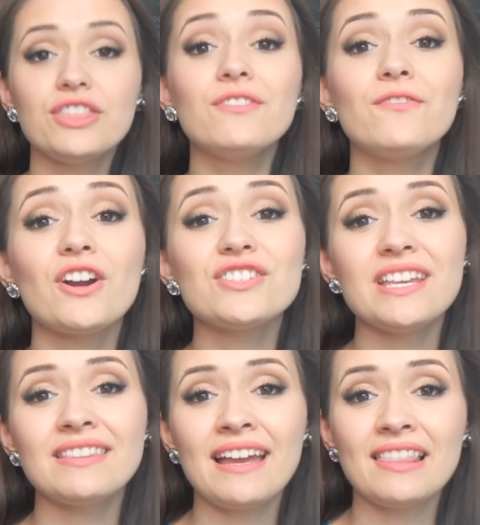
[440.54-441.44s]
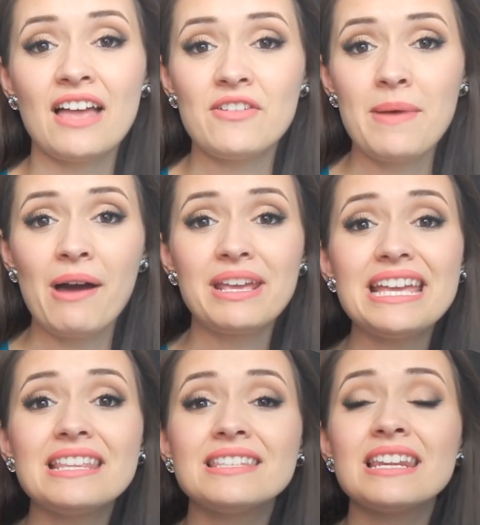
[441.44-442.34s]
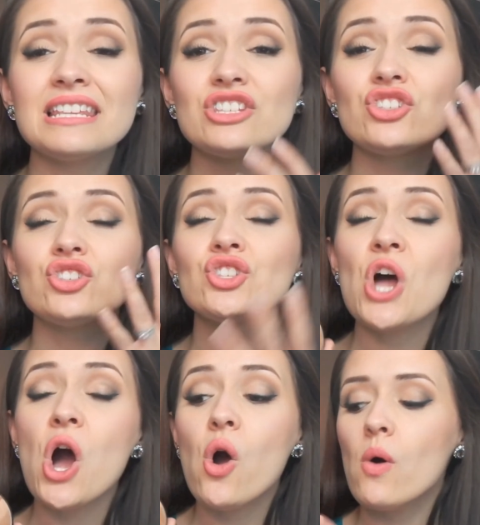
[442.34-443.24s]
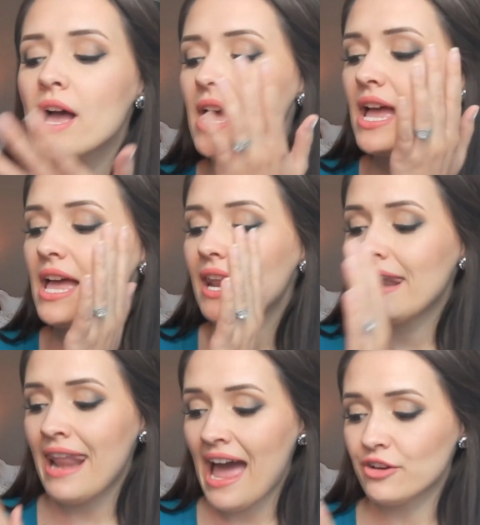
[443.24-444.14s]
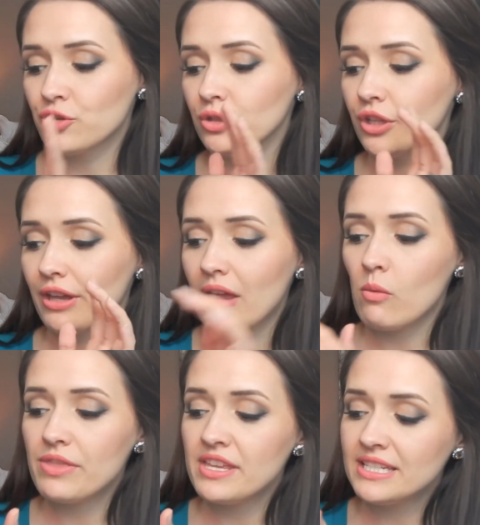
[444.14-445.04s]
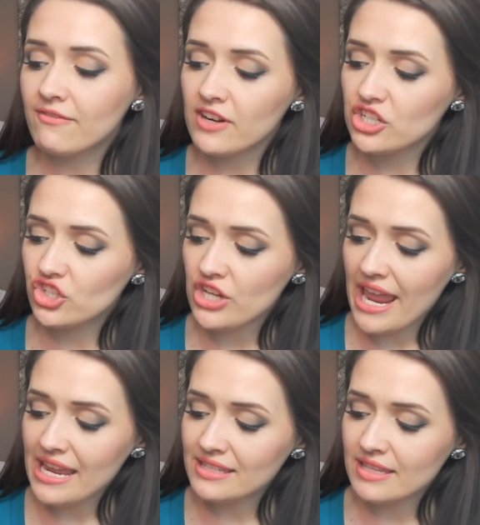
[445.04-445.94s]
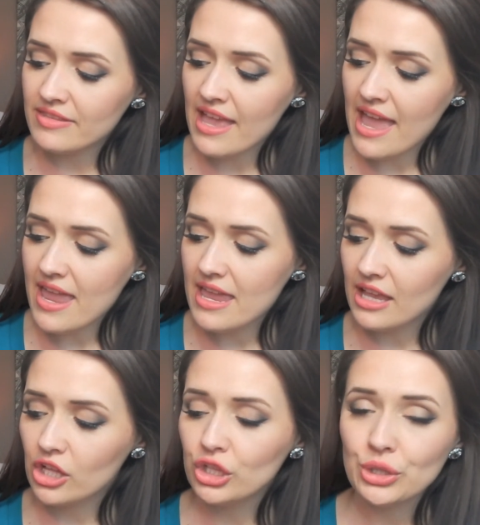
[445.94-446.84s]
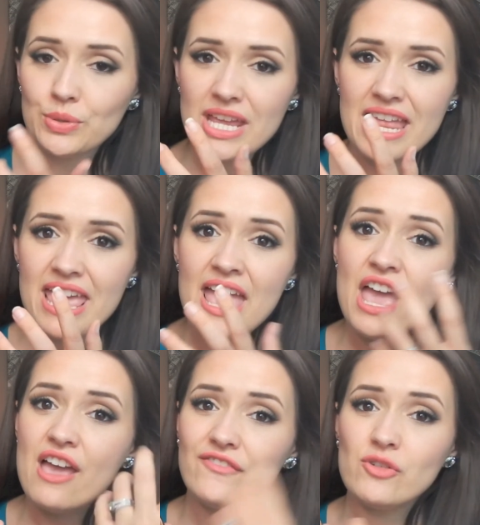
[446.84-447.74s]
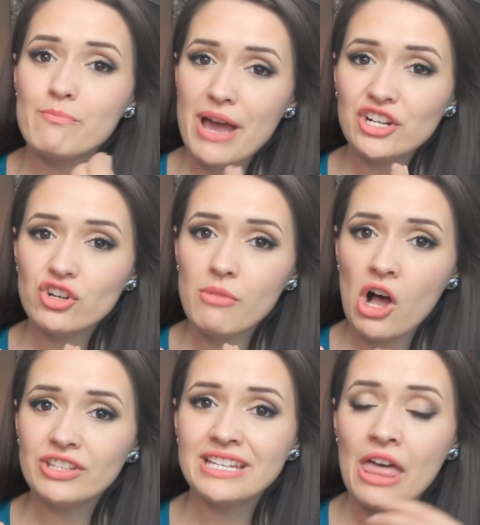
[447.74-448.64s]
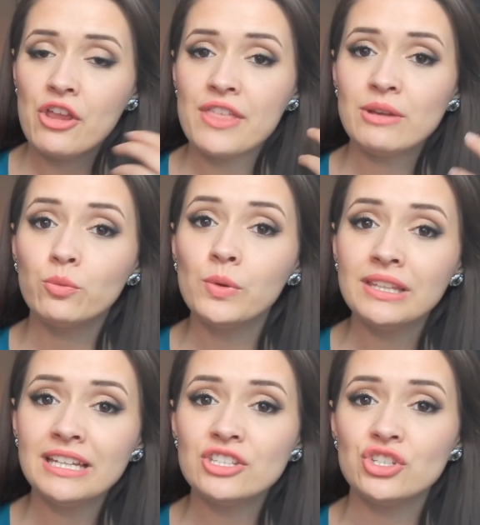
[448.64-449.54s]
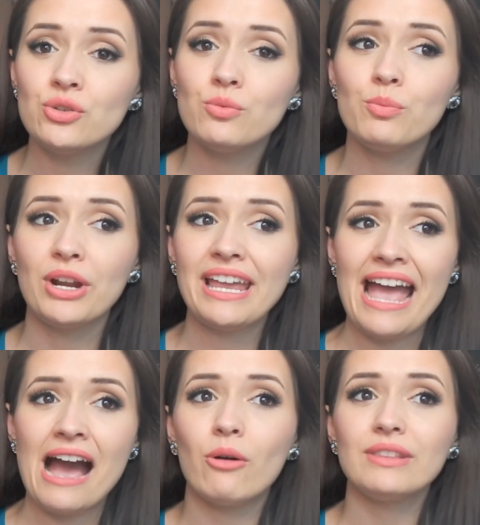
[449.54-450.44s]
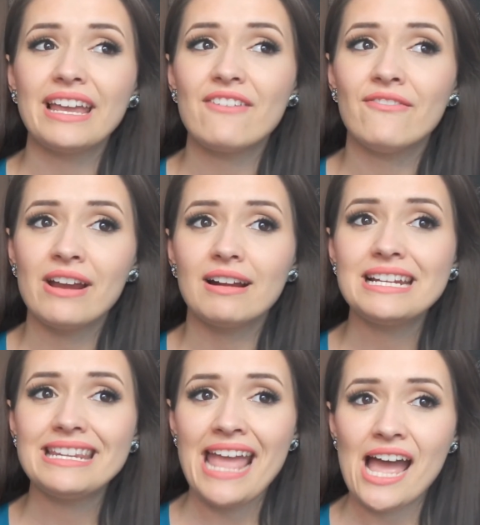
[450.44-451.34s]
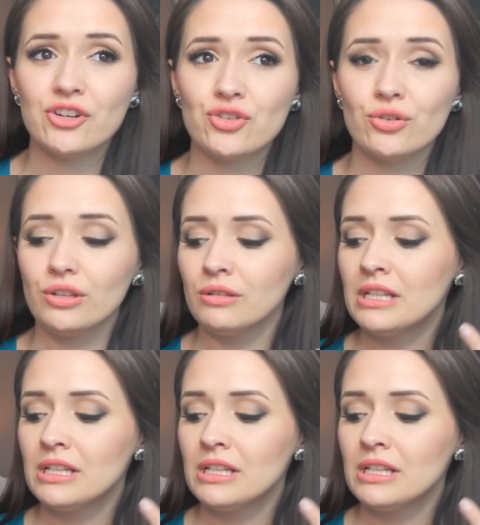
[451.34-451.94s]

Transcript: The first thing that I love about it is that it is so natural looking with the different shades that they include in it. If you mesh them all together, they really do bring out like a very natural